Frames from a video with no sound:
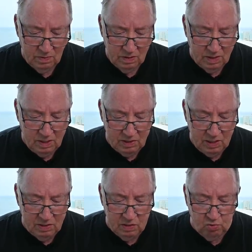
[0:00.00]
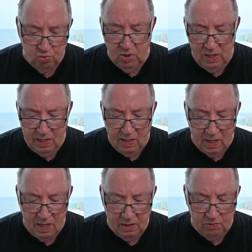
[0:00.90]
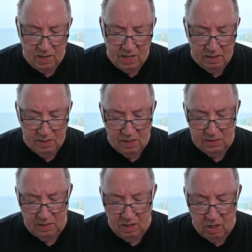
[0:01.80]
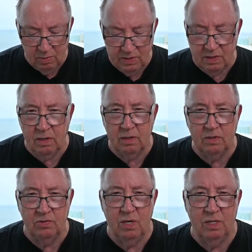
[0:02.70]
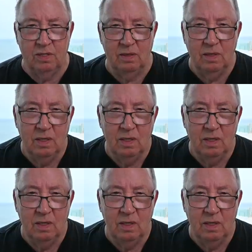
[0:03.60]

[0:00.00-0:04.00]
Then he says it's really hot, dry, and dusty, always under construction.